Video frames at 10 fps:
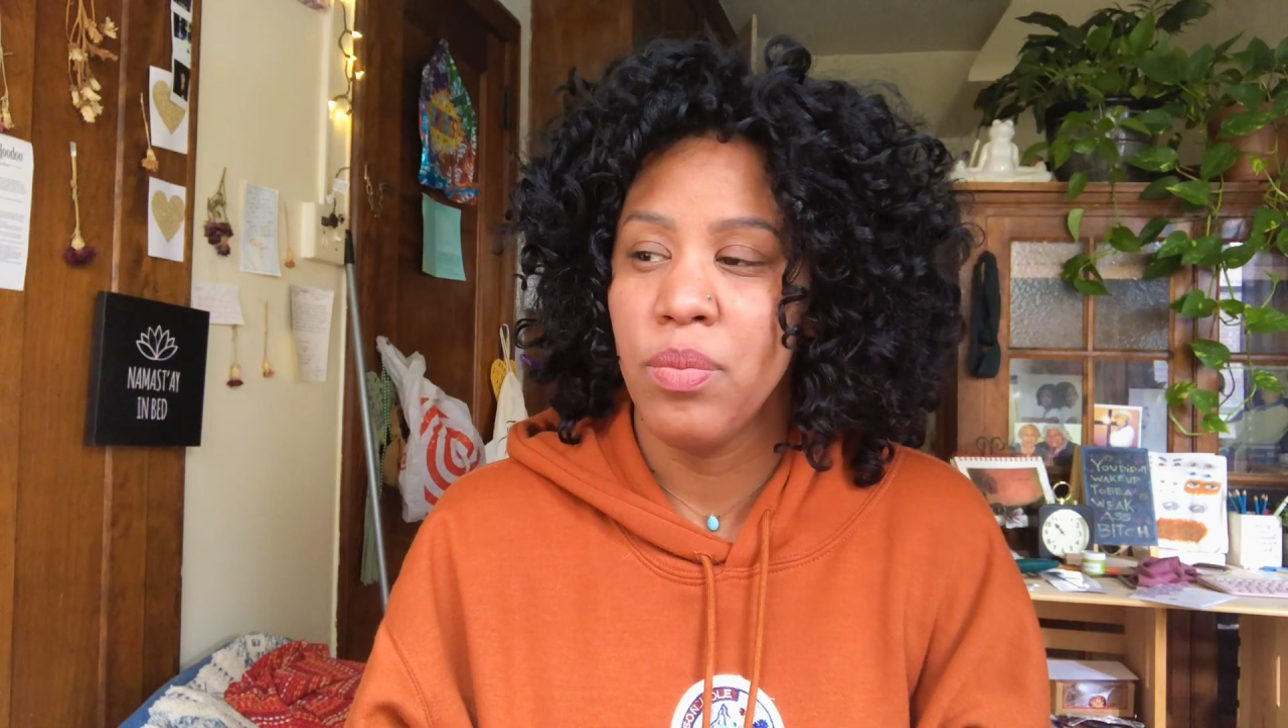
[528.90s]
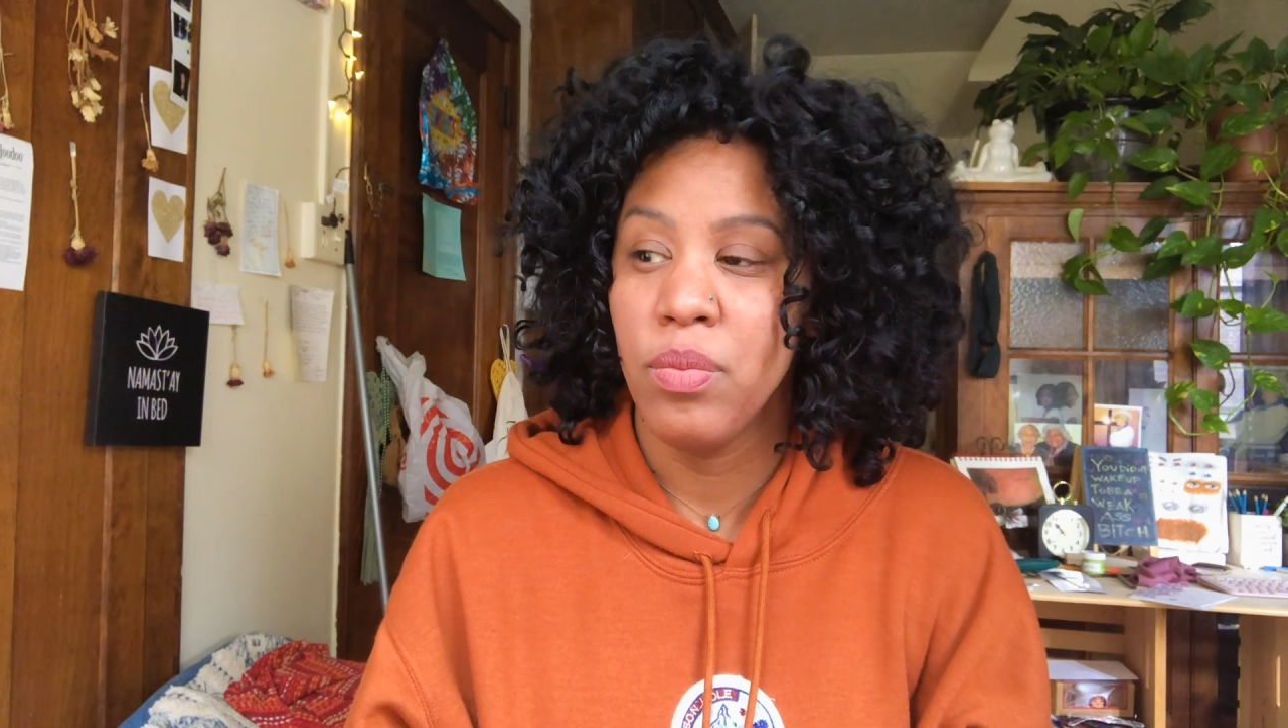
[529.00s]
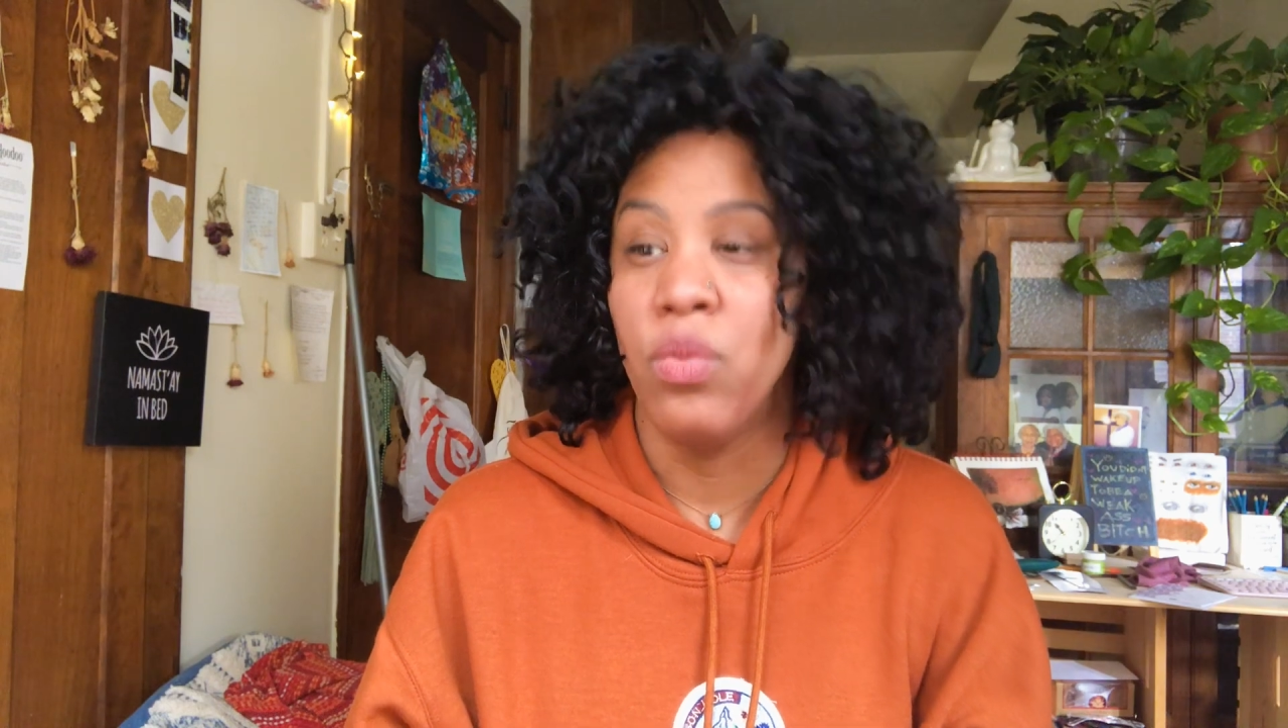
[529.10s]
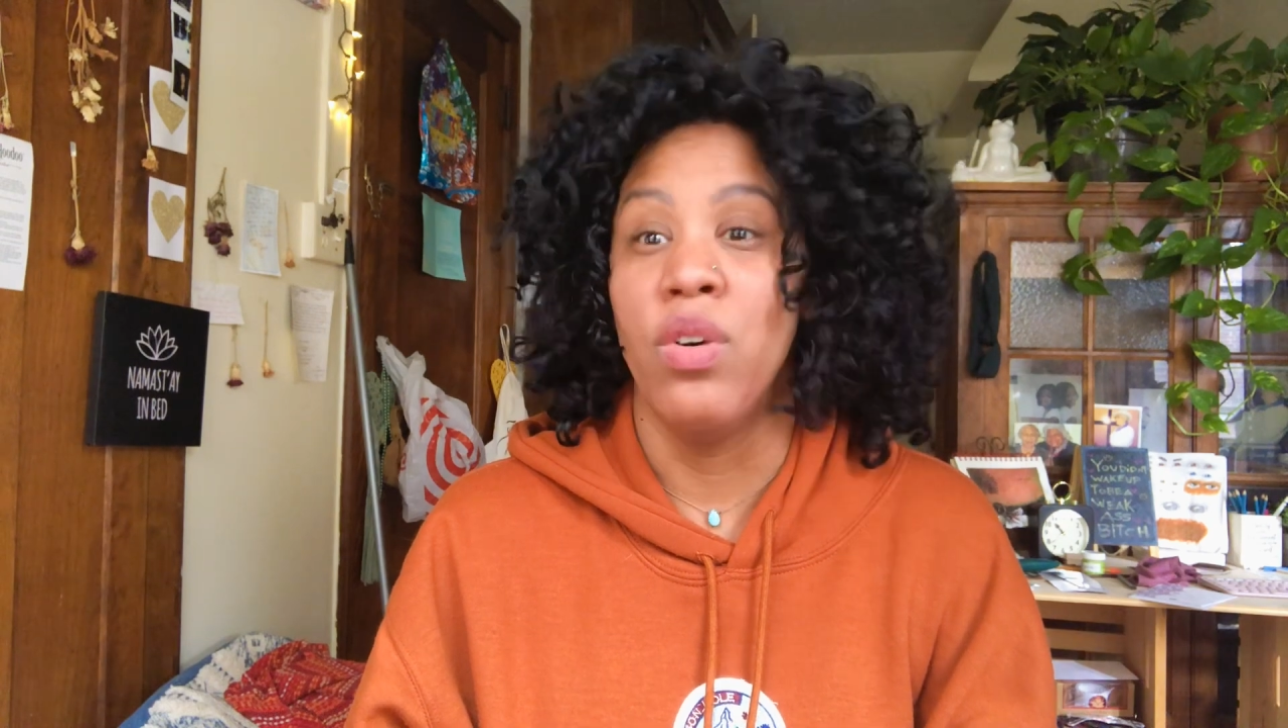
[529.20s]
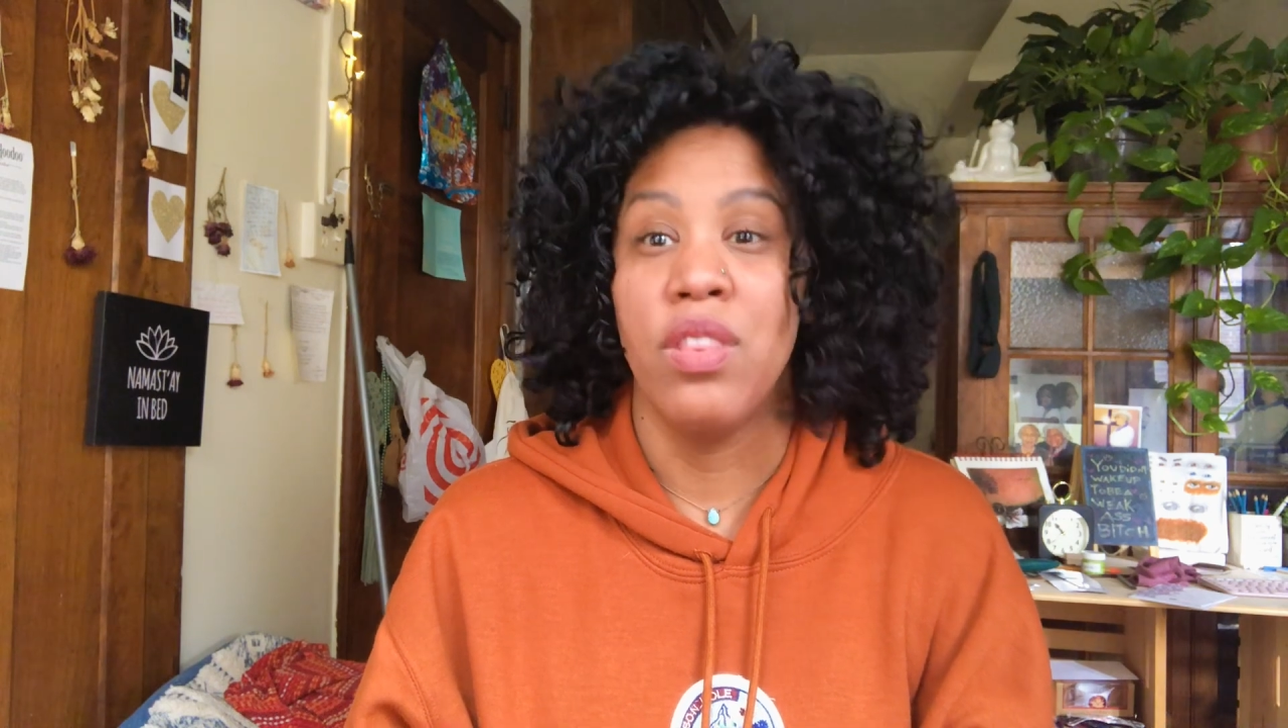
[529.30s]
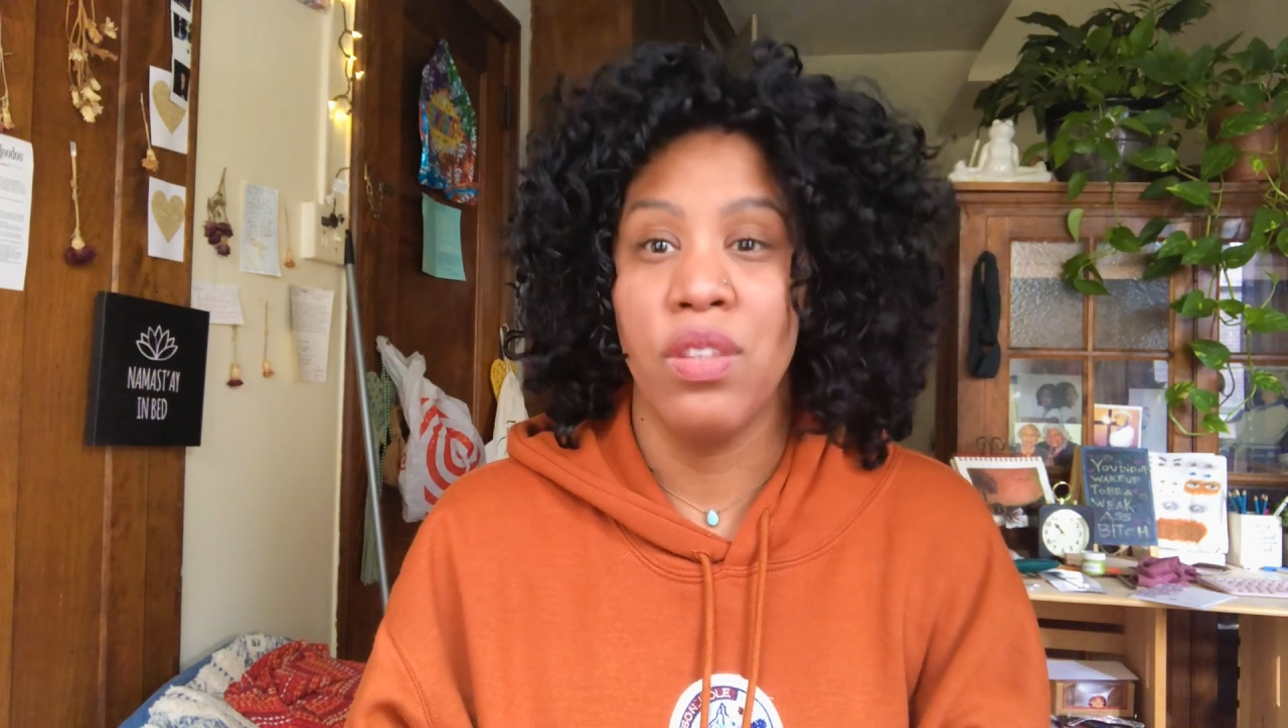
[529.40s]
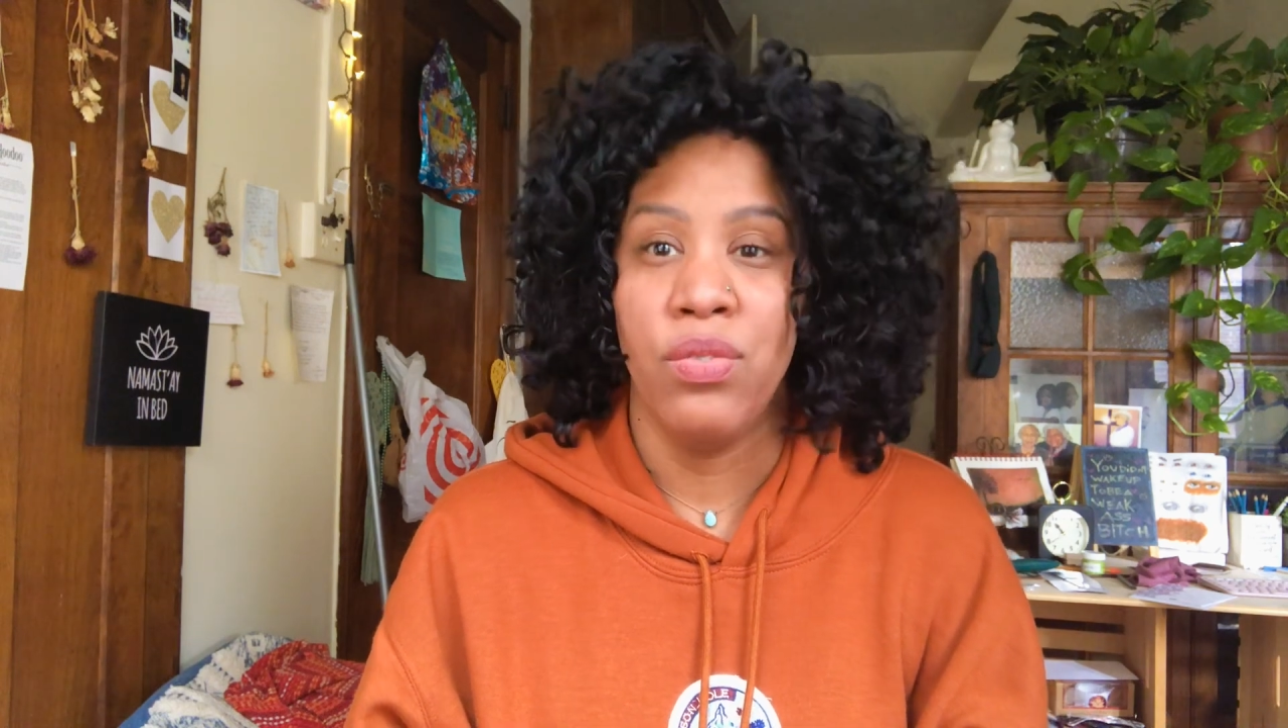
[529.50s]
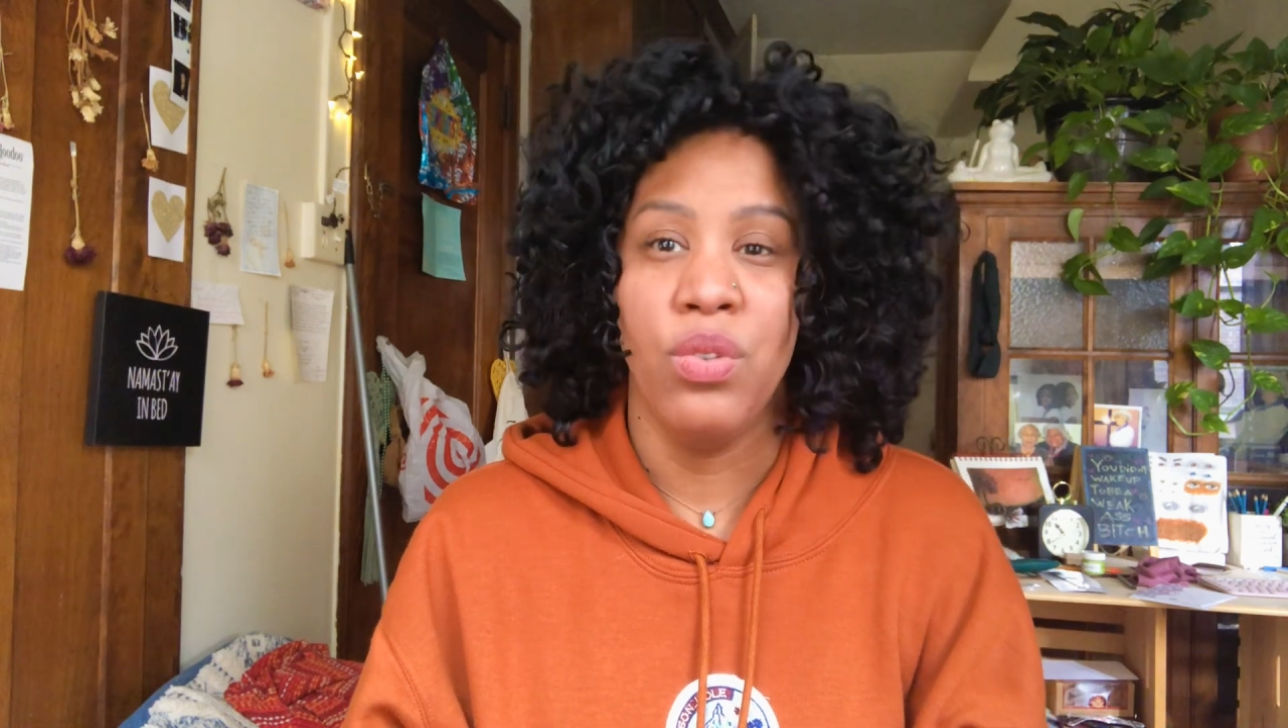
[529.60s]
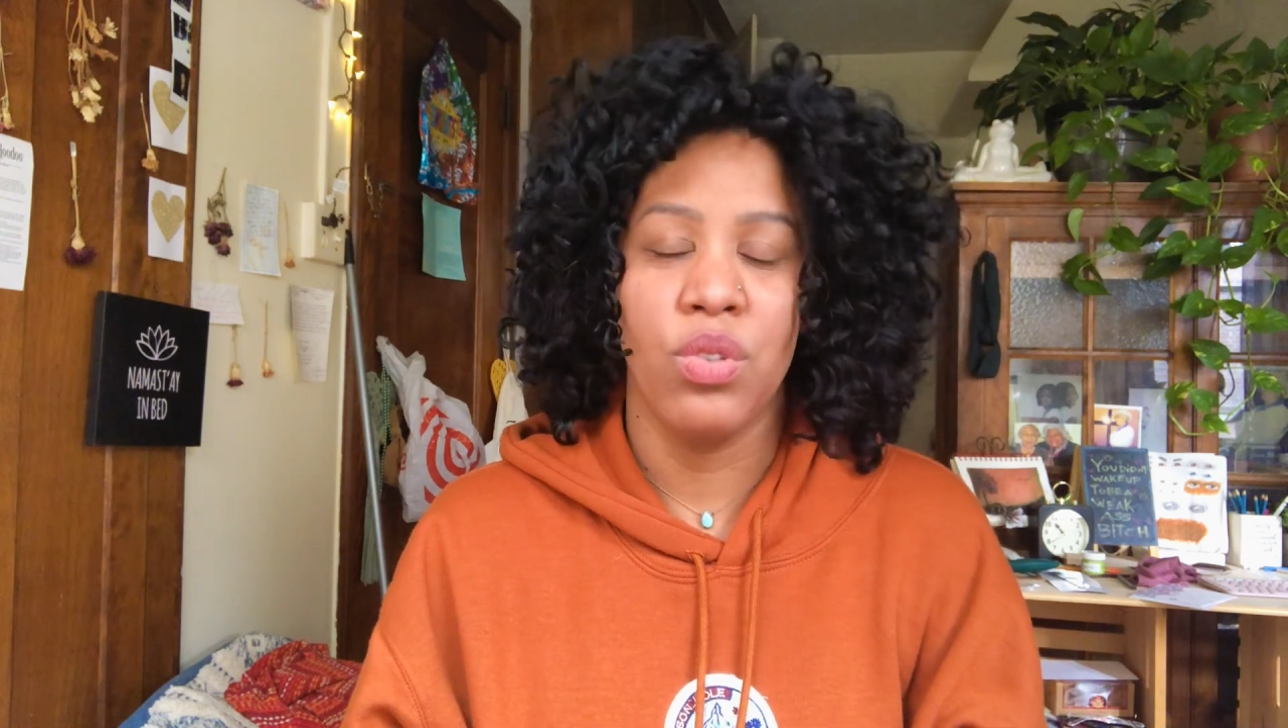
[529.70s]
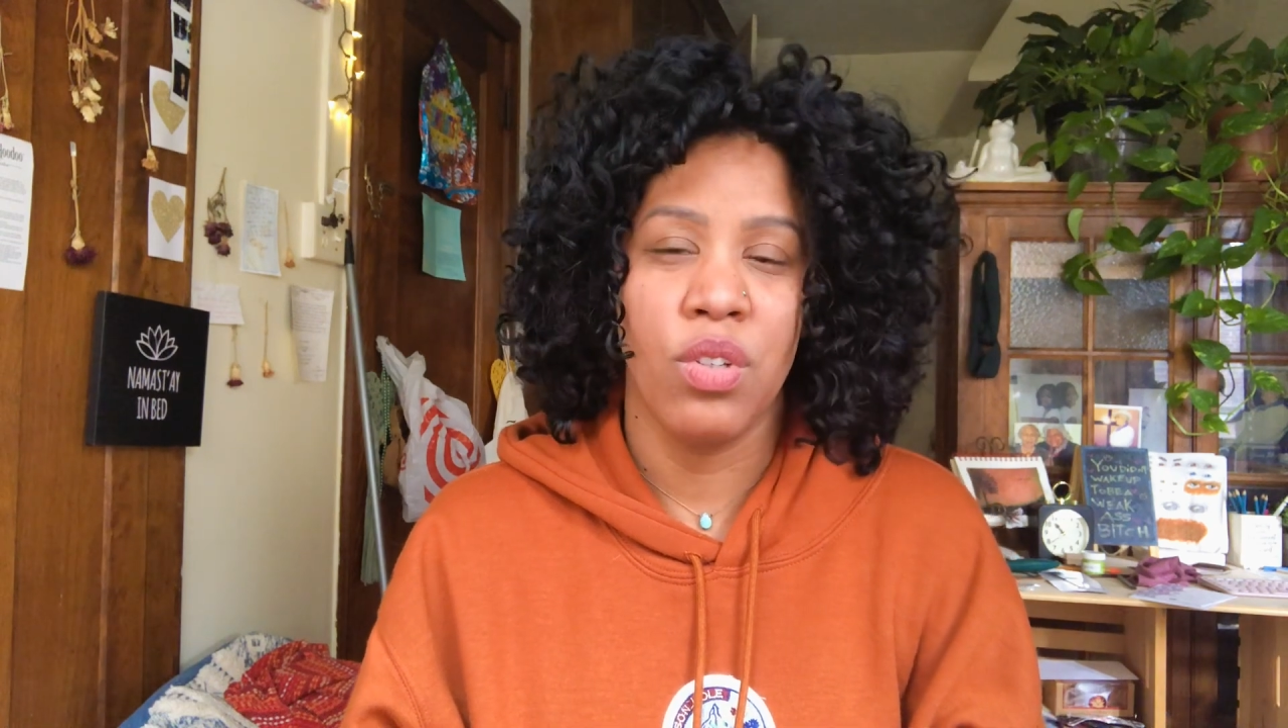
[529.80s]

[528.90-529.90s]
what the future